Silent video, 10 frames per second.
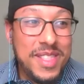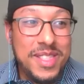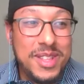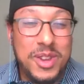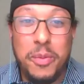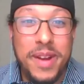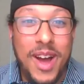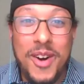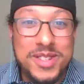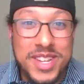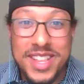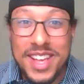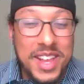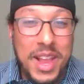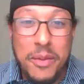terminology
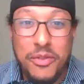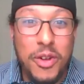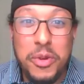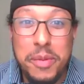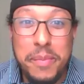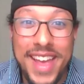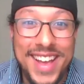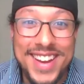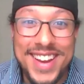that keeps floating in my head.